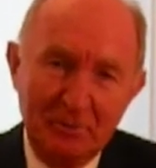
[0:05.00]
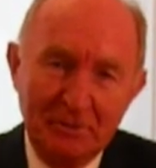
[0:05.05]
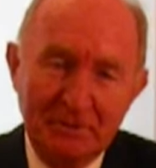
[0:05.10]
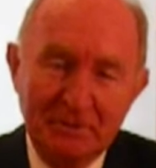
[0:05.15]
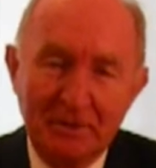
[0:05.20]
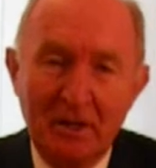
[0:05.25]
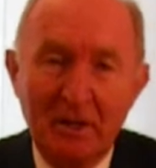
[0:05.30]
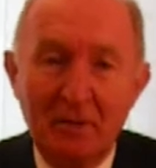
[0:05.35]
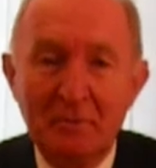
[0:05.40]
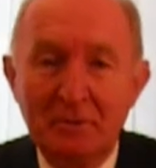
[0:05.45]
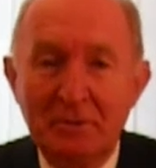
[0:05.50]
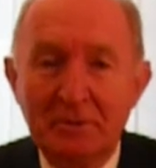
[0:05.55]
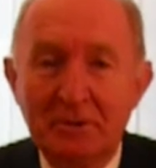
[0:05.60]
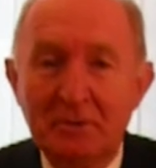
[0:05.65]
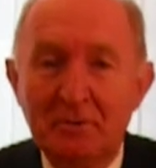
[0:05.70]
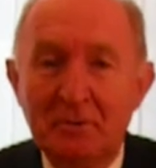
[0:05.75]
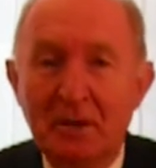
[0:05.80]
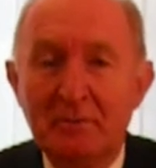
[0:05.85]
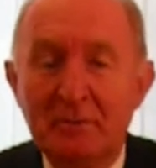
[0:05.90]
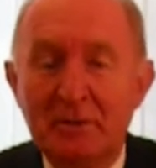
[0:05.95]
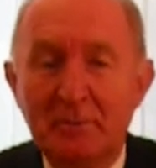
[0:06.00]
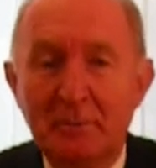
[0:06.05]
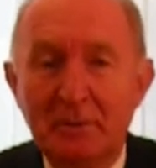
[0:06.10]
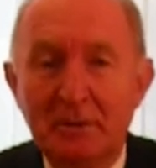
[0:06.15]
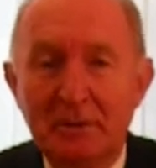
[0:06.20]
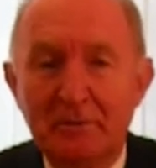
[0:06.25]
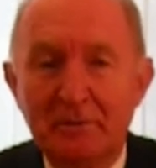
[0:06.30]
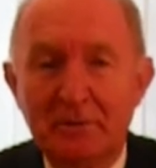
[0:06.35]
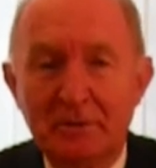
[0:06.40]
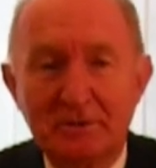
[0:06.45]
Colman and I'm the new
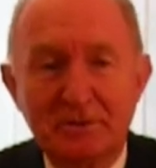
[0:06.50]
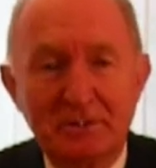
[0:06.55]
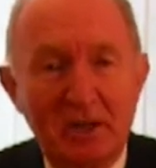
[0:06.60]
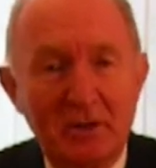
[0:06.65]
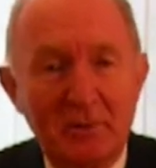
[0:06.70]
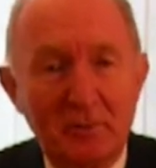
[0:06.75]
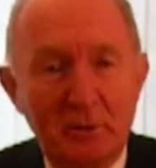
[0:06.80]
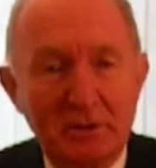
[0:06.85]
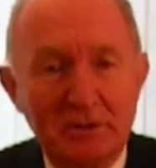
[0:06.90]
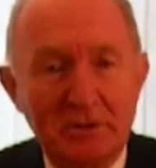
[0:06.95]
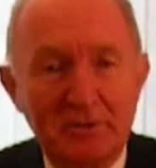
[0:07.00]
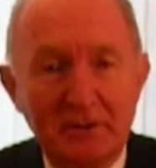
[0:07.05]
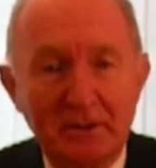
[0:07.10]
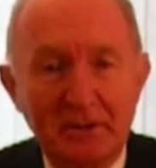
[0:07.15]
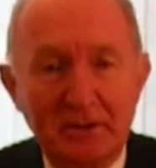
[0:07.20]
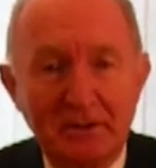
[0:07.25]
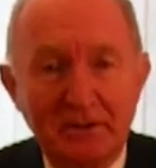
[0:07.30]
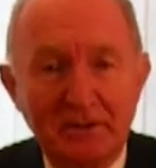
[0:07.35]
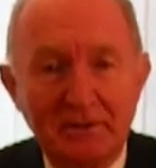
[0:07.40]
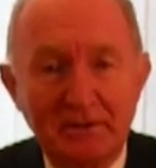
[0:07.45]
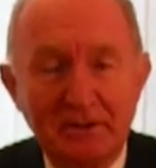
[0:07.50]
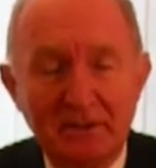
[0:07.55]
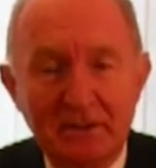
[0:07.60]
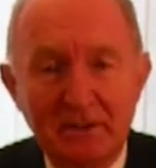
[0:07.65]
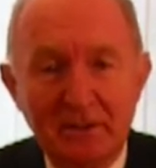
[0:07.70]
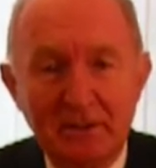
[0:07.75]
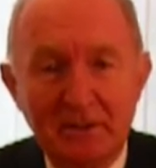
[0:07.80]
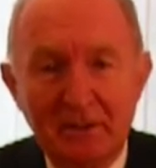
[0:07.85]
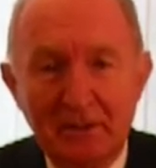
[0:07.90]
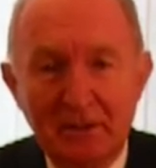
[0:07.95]
MEP for the Southwest of England.
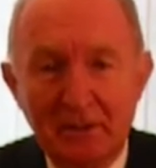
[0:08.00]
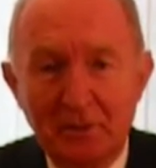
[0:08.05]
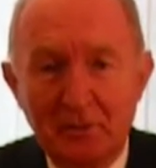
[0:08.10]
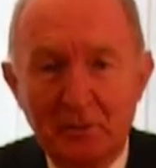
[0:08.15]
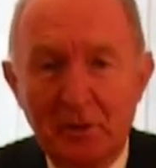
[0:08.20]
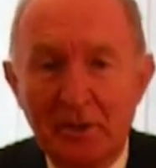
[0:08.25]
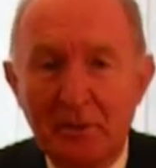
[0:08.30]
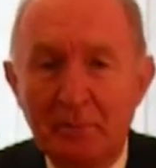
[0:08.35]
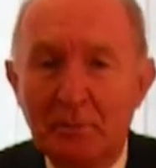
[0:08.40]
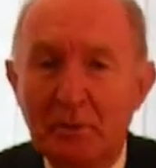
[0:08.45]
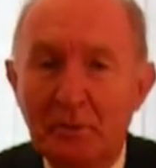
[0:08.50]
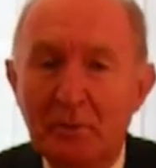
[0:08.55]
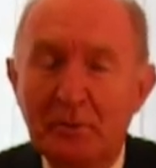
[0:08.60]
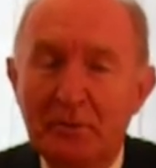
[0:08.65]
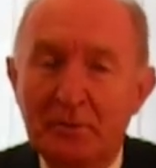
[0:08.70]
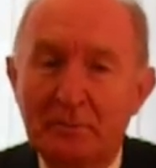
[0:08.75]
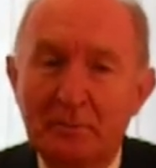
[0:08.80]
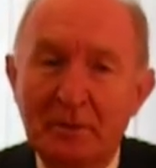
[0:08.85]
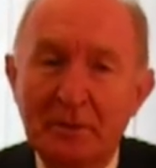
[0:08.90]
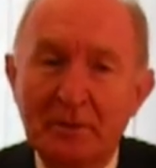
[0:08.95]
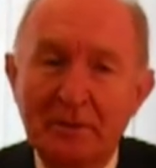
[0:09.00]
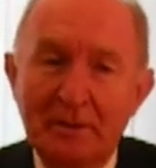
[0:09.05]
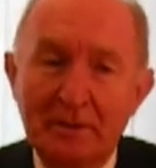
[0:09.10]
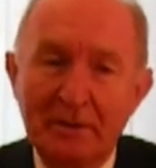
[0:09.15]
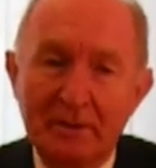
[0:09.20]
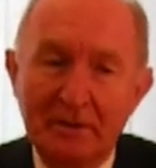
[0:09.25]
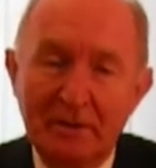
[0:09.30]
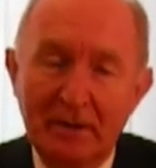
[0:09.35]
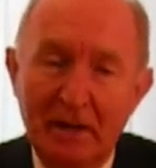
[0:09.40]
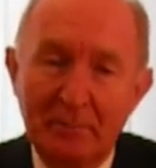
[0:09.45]
Graham Booth had been
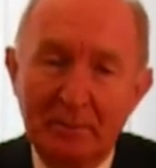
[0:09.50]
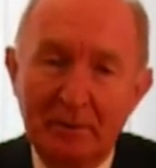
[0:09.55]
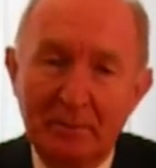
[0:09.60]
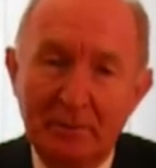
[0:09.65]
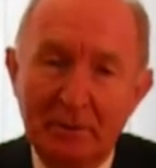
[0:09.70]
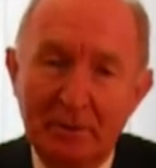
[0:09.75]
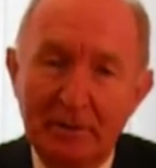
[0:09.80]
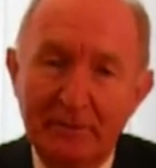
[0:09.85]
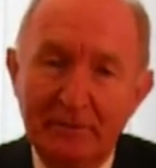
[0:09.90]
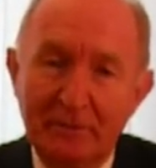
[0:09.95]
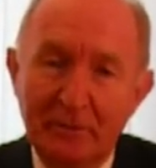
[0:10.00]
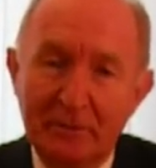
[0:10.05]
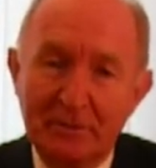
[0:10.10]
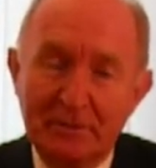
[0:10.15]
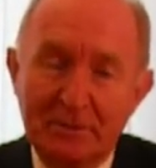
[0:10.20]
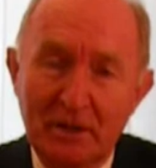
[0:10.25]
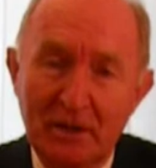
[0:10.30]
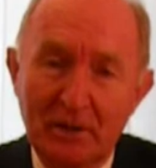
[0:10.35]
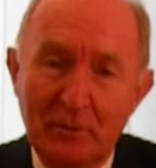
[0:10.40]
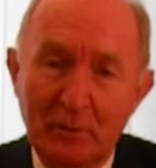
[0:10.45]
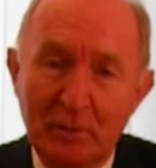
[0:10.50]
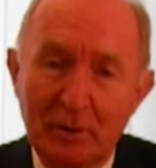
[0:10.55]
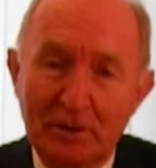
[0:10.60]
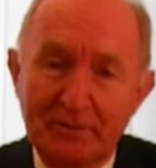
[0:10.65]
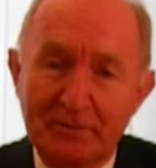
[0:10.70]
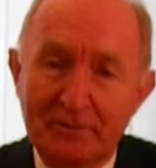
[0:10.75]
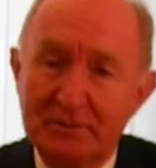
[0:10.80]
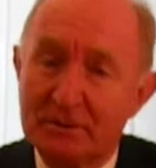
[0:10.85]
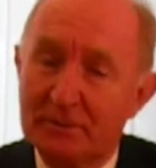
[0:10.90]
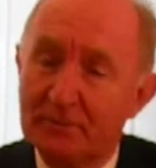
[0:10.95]
the MEP for the
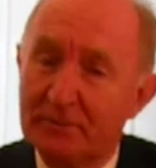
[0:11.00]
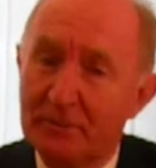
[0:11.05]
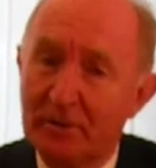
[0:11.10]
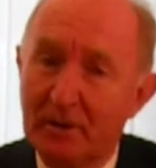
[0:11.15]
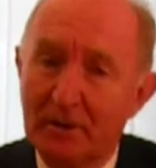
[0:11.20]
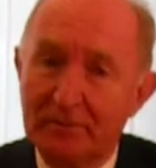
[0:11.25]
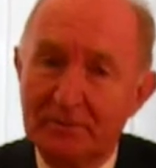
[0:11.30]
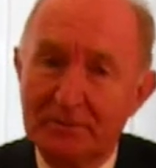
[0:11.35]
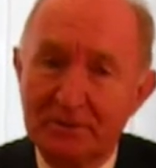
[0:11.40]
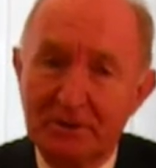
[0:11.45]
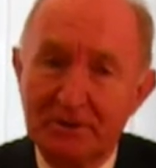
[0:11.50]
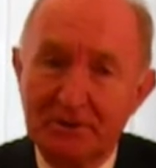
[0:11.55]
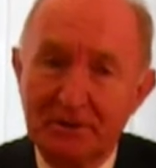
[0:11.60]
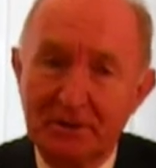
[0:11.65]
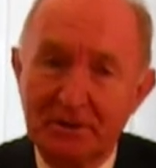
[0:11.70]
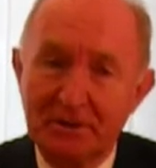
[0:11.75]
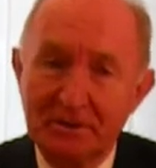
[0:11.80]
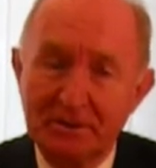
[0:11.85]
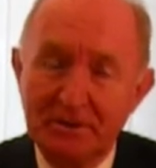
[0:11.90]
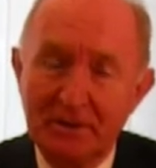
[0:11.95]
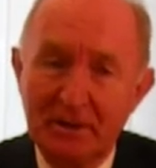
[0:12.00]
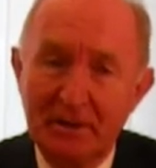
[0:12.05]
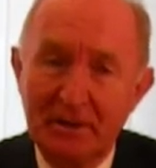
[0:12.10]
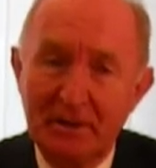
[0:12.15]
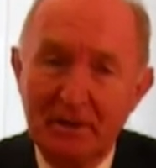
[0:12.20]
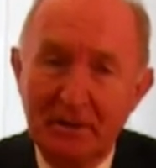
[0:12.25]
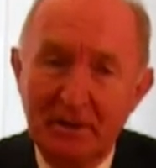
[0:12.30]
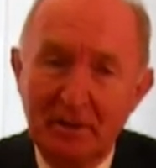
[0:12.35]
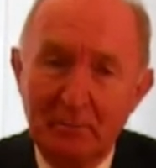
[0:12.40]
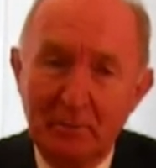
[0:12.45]
Southwest for some five or six years,
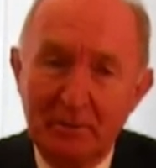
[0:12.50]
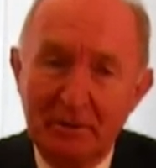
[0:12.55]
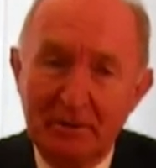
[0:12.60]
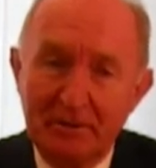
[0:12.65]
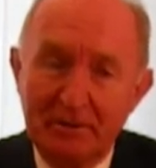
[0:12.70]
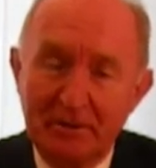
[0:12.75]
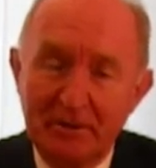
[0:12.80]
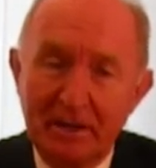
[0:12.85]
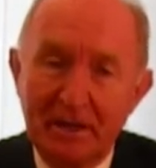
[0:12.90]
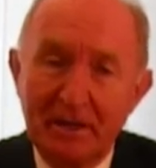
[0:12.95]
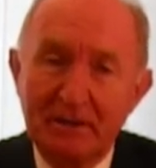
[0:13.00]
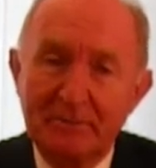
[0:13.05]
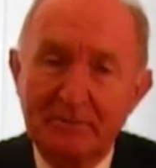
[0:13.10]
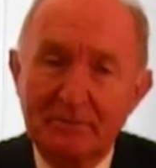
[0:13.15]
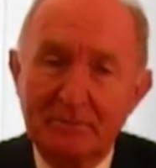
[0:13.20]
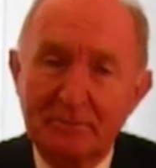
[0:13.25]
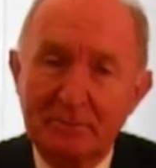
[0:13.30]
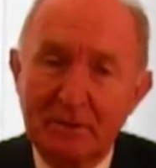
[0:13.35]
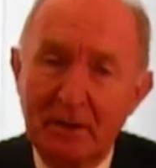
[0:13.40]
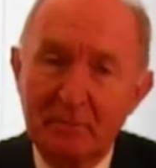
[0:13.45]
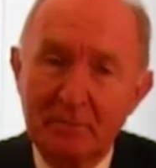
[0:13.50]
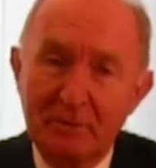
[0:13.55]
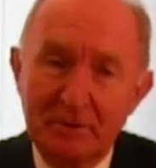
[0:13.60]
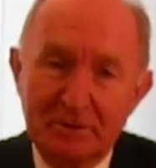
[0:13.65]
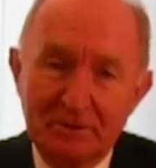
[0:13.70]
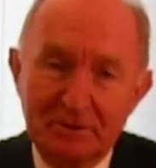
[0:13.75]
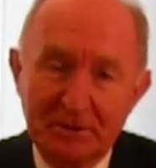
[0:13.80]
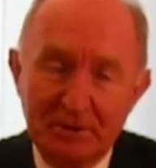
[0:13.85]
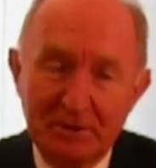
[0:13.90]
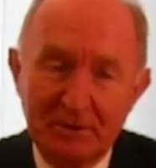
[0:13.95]
but at the end of September
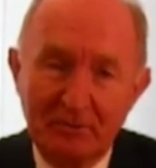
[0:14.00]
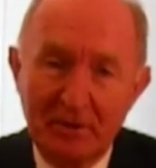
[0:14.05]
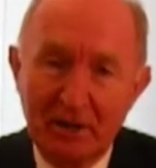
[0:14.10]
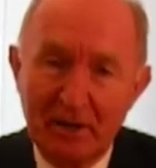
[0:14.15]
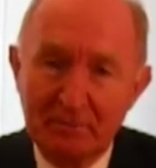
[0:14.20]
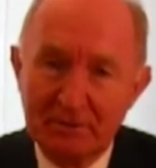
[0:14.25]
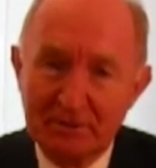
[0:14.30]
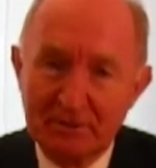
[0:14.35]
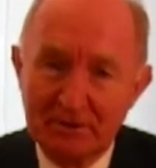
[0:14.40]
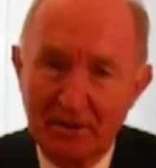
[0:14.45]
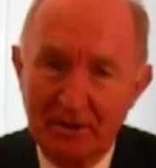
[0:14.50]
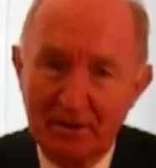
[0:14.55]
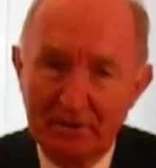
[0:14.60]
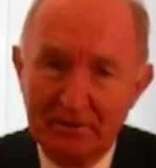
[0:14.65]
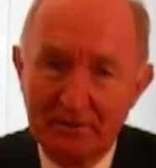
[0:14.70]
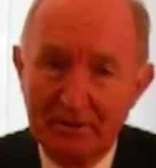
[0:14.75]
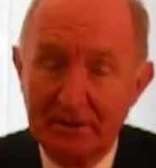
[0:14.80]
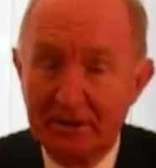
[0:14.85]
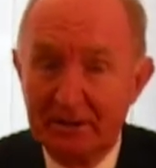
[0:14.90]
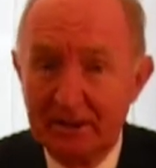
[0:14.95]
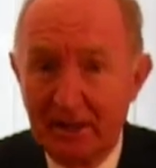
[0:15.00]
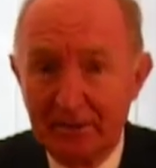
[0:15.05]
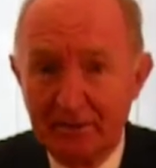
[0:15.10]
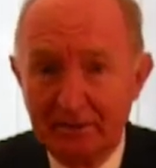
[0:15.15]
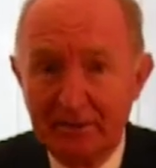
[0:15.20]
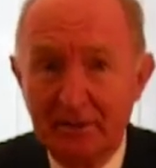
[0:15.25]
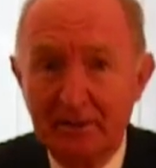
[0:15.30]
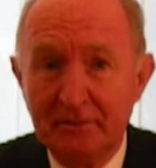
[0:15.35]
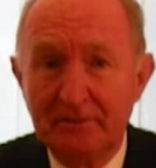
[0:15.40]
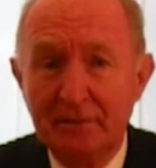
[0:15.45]
this year, Graham decided that he'd
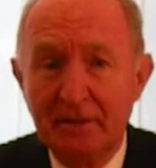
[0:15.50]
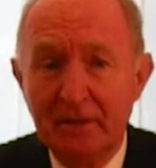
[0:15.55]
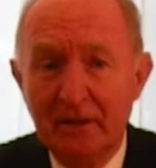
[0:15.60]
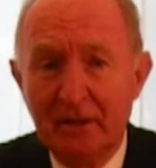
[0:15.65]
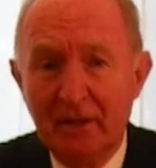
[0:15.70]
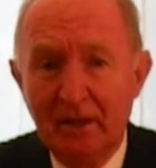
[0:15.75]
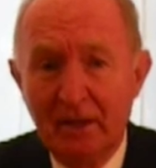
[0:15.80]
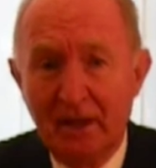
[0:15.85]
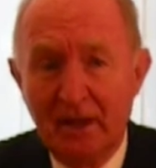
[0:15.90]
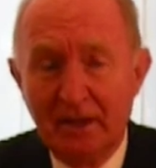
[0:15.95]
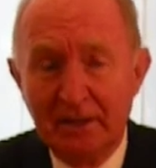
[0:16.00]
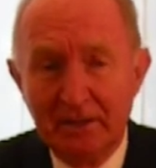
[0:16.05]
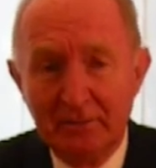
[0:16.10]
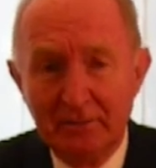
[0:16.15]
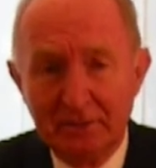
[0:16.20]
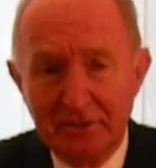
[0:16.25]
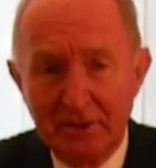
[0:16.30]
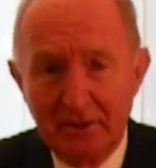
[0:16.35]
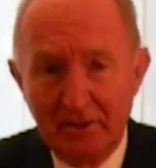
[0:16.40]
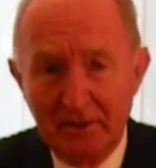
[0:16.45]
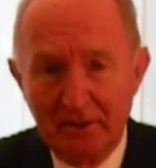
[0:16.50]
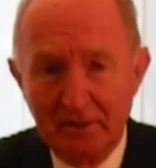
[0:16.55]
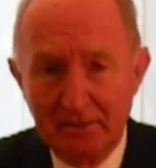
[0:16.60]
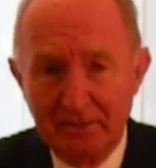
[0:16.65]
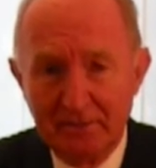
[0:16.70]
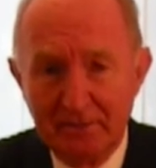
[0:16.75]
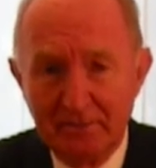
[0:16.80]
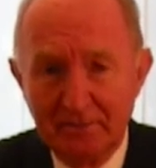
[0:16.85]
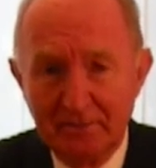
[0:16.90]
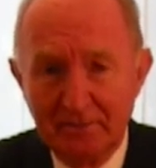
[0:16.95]
had enough and he
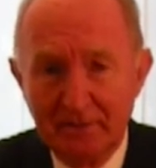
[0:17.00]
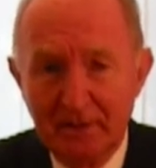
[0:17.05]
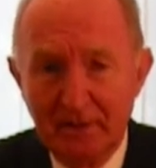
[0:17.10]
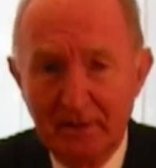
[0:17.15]
retired.